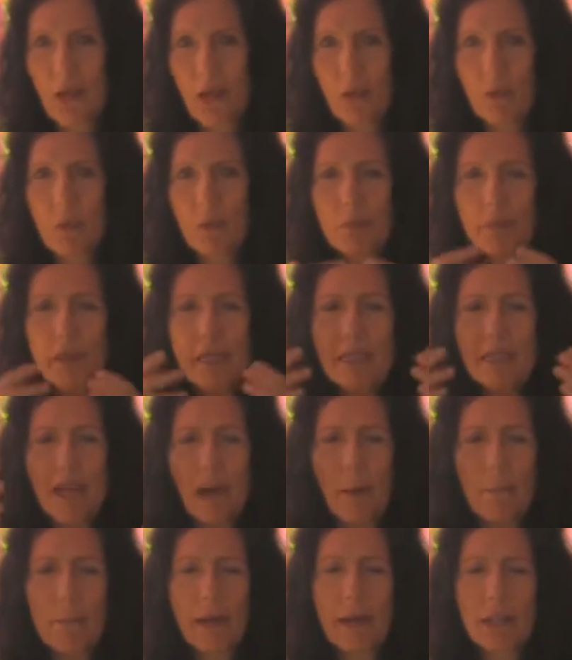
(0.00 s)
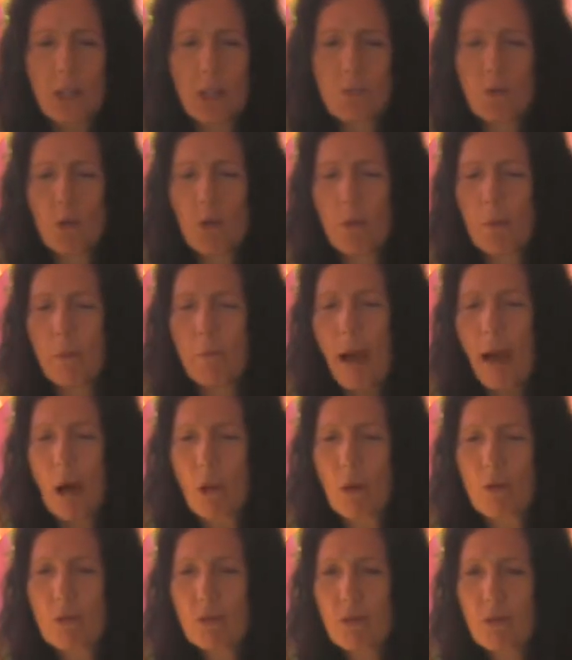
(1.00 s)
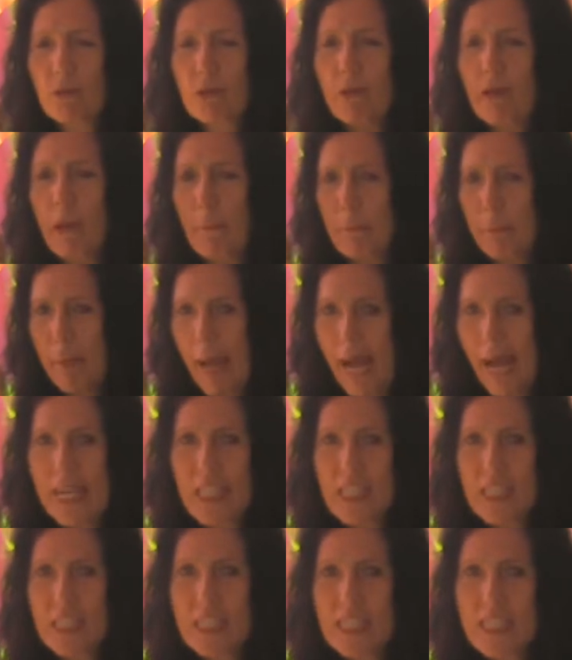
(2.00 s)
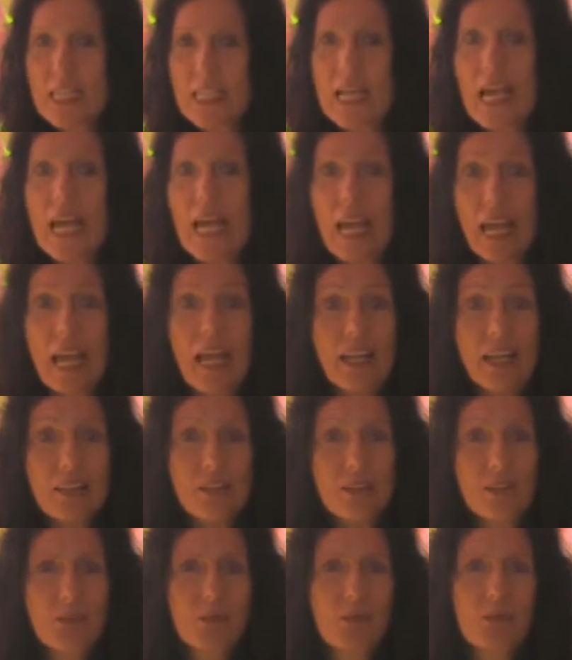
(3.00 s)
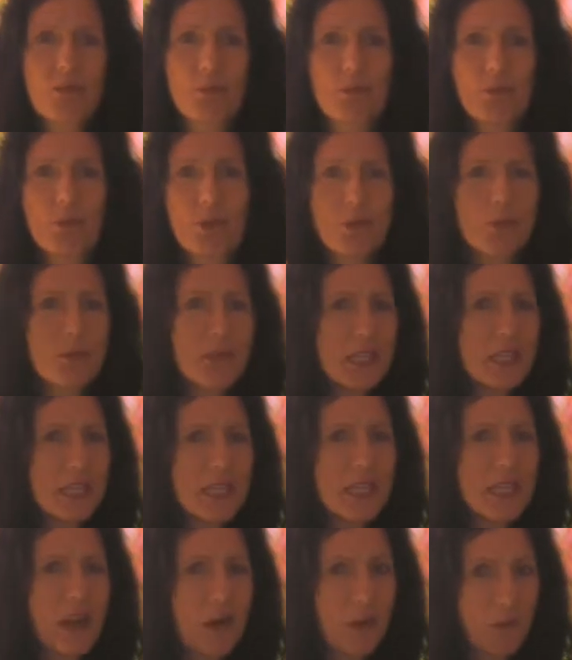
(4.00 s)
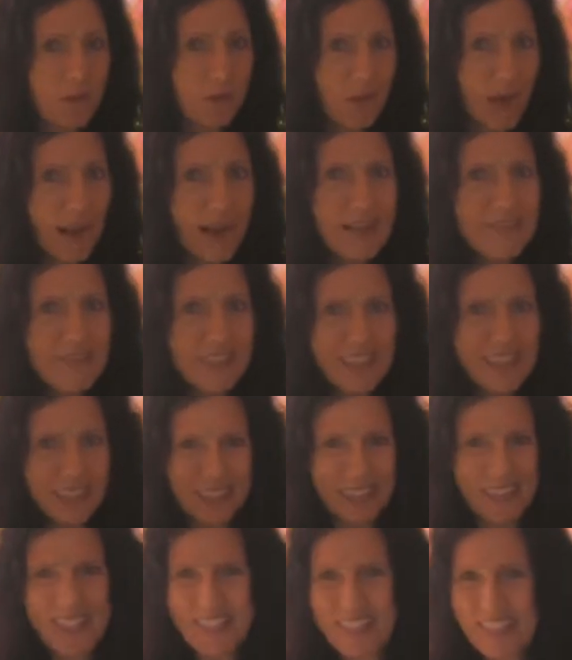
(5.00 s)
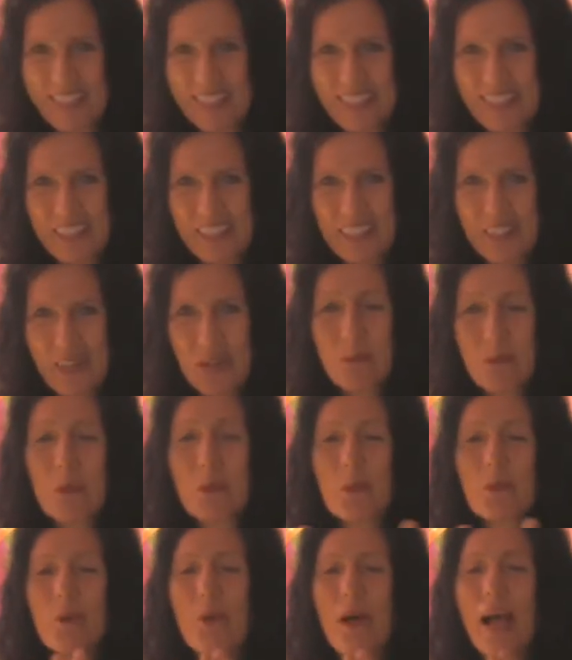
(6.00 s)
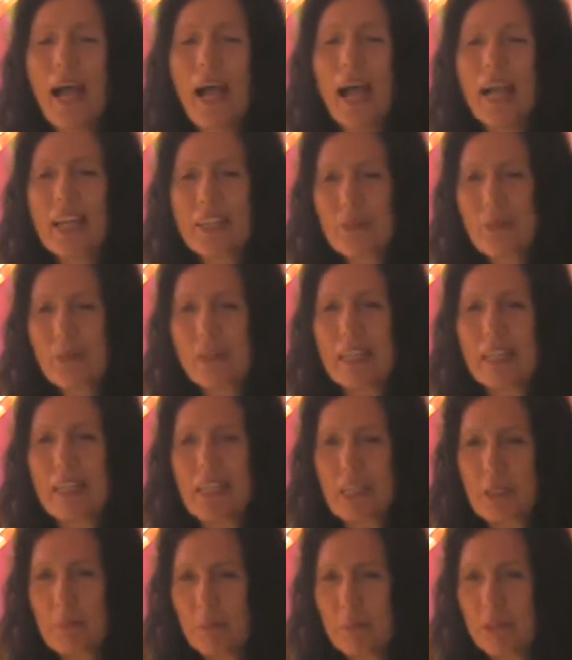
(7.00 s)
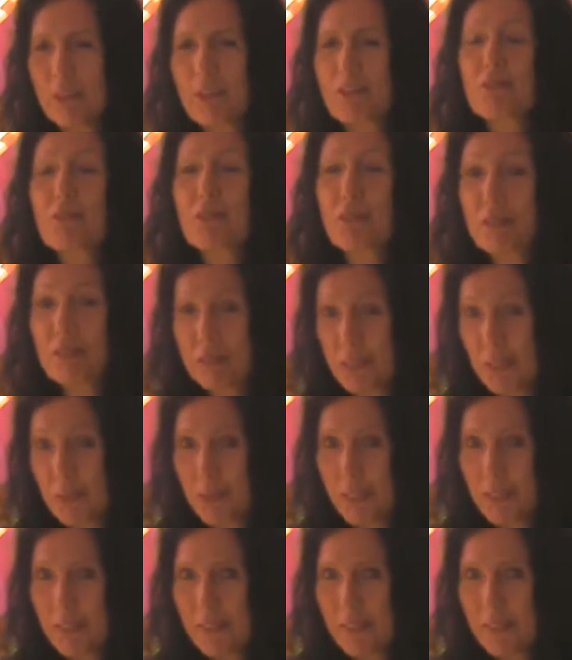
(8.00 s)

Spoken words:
will be that much more powerful and passionate, and when we arrive at our destination, we will actually experience fulfillment.